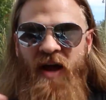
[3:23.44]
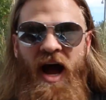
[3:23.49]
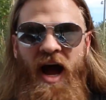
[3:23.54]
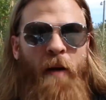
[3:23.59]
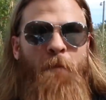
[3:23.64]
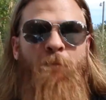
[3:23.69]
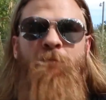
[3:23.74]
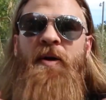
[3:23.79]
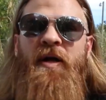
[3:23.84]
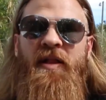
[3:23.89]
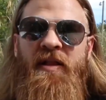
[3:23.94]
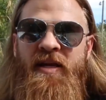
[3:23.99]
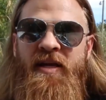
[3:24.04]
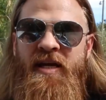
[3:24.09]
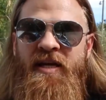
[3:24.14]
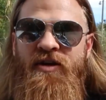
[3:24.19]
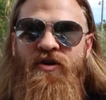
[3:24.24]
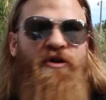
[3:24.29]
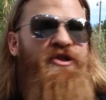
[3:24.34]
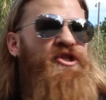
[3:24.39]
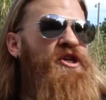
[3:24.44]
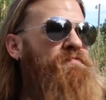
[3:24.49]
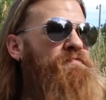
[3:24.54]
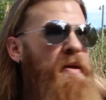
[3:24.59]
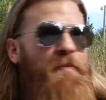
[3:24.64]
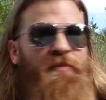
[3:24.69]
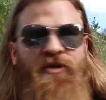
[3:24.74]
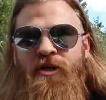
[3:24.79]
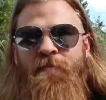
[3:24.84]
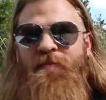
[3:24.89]
ability, your gym
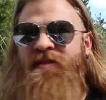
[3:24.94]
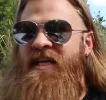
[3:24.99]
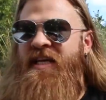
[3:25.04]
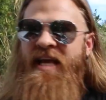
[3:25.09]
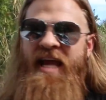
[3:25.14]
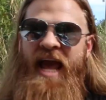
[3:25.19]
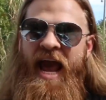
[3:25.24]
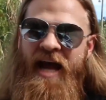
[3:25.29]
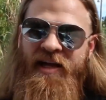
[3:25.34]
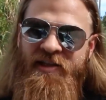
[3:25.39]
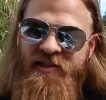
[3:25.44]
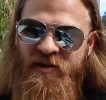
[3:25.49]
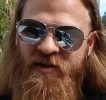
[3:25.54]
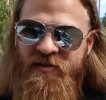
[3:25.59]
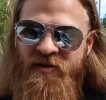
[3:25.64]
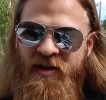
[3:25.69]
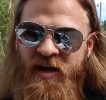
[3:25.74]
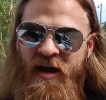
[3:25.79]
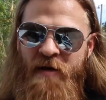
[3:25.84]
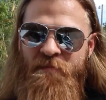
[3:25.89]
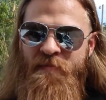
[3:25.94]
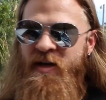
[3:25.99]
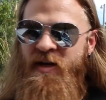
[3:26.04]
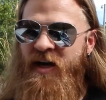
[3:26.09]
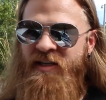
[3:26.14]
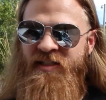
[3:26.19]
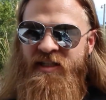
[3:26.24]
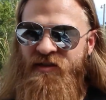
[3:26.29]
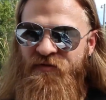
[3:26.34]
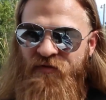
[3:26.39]
membership isn't canceled
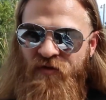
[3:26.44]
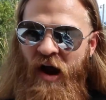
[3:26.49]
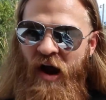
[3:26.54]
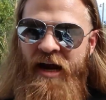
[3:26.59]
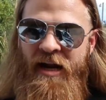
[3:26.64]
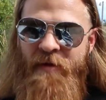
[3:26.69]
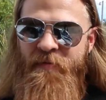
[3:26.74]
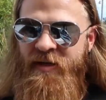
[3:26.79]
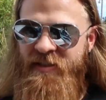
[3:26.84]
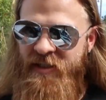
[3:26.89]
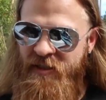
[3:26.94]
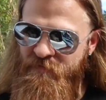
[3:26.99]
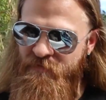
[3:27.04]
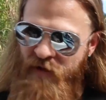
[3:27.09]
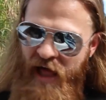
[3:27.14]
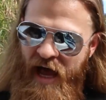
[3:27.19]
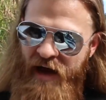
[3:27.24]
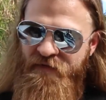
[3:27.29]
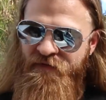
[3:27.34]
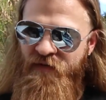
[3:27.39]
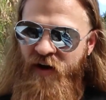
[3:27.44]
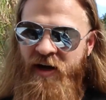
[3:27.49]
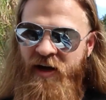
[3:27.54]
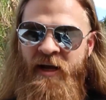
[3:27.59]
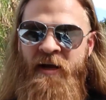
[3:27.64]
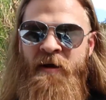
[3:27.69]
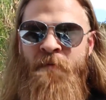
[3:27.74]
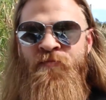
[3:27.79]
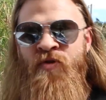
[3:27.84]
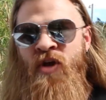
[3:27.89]
because it's Friday, because it's Black
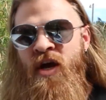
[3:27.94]
Friday.